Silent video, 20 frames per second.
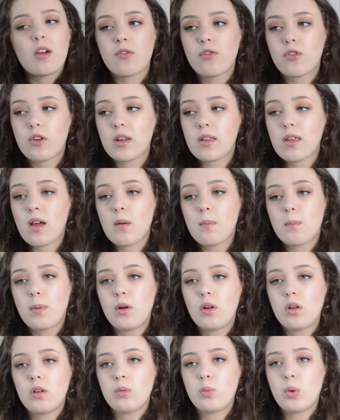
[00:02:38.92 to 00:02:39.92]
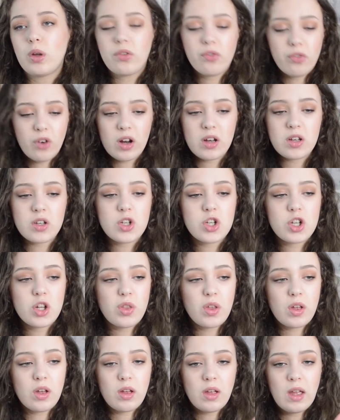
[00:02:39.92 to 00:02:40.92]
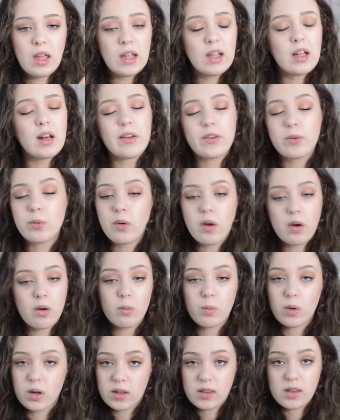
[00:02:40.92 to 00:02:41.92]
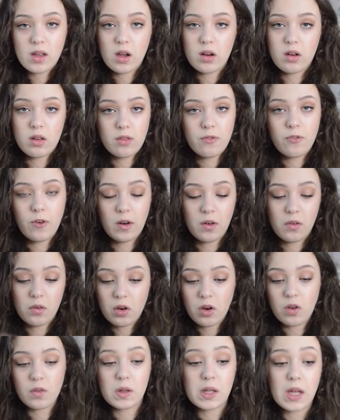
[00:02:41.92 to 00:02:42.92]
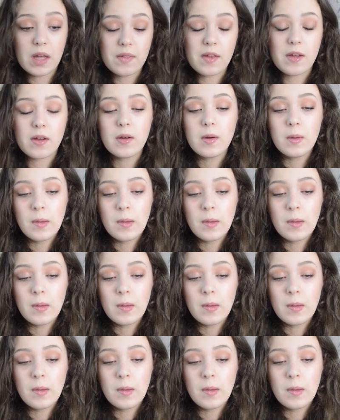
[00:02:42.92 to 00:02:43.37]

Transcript: for example, with French, the English will go on one side and the French will go on the other.